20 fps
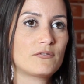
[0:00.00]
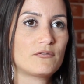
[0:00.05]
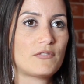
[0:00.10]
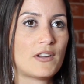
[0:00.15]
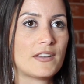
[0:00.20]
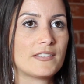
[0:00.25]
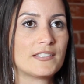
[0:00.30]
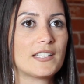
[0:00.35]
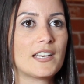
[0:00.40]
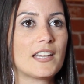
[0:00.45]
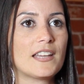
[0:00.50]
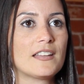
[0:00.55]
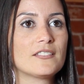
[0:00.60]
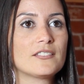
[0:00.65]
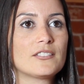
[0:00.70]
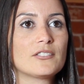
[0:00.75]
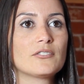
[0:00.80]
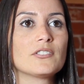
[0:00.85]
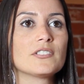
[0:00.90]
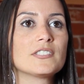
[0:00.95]

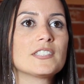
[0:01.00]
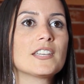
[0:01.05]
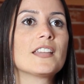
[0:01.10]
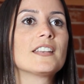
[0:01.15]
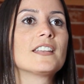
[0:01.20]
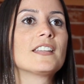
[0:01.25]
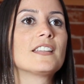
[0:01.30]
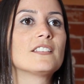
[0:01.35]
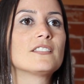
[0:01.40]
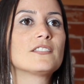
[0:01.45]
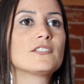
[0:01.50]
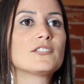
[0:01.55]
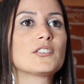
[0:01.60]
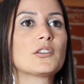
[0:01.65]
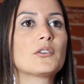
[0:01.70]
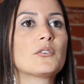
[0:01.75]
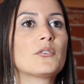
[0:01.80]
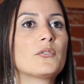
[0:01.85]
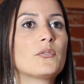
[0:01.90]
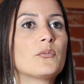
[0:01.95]
resident or a tenant,
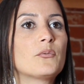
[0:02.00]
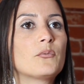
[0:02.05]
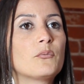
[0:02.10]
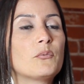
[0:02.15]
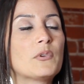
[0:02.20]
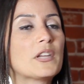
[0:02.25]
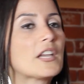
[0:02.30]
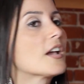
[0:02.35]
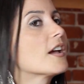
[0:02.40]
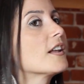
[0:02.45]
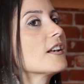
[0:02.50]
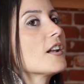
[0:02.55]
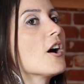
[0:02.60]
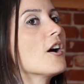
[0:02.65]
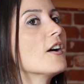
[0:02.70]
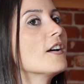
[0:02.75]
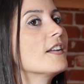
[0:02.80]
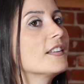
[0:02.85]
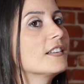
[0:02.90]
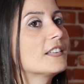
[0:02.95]
so we
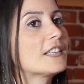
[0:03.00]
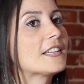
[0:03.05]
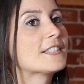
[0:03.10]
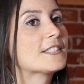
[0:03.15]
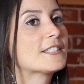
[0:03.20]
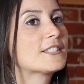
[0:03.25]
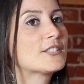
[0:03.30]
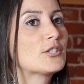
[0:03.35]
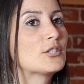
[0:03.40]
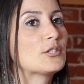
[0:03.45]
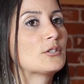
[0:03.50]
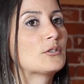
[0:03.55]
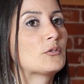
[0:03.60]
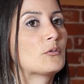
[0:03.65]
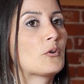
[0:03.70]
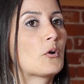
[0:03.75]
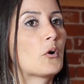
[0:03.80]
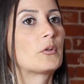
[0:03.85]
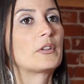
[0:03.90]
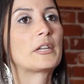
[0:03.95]
cannot lease
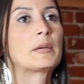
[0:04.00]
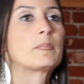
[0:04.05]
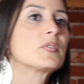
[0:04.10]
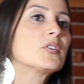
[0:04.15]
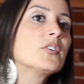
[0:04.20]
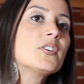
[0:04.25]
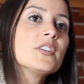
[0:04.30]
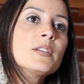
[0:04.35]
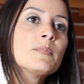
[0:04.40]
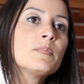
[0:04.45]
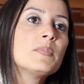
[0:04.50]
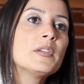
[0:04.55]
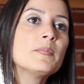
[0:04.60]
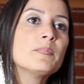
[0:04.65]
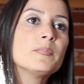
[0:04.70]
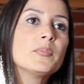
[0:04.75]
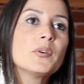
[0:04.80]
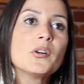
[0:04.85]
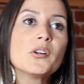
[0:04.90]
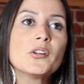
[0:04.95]
to only pretty
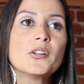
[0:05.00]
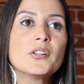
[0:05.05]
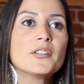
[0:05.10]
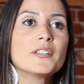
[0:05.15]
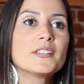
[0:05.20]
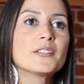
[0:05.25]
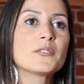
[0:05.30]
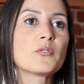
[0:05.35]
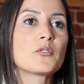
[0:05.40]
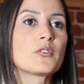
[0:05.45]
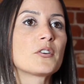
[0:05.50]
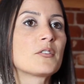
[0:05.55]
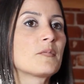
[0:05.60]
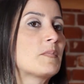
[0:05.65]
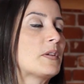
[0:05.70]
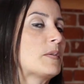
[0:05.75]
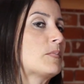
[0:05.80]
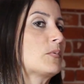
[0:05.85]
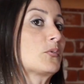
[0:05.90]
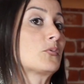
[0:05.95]
people or
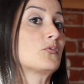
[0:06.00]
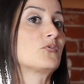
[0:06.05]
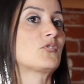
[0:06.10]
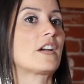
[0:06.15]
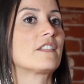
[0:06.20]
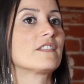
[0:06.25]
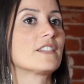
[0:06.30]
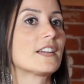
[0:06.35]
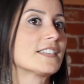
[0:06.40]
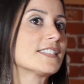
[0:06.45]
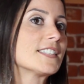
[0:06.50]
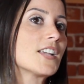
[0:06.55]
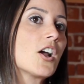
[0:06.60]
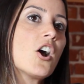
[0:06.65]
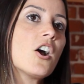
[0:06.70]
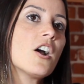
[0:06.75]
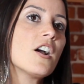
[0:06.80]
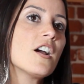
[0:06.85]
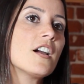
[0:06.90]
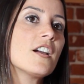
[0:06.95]
people who drive nice
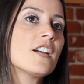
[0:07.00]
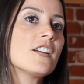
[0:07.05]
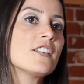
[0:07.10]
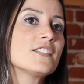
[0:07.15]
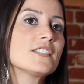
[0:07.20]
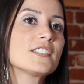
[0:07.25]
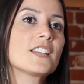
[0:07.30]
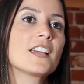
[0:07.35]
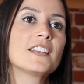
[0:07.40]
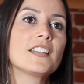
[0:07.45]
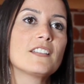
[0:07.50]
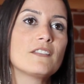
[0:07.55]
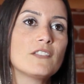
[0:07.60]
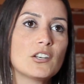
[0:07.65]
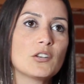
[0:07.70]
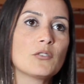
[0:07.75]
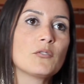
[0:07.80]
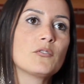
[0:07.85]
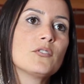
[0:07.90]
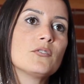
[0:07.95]
cars, kind
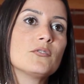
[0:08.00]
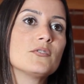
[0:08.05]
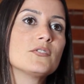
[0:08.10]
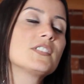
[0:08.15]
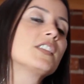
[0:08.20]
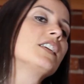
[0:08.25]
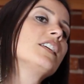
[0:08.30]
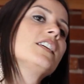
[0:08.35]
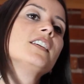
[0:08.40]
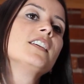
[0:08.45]
of, those,